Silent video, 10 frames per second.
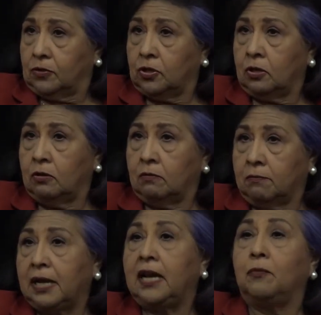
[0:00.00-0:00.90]
so
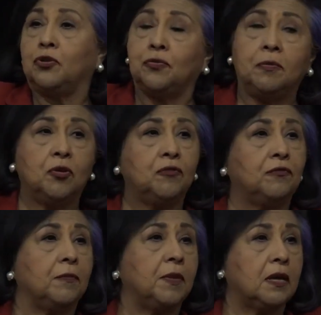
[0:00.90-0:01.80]
my name was removed
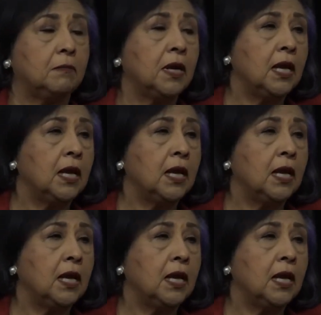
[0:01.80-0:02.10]
from them.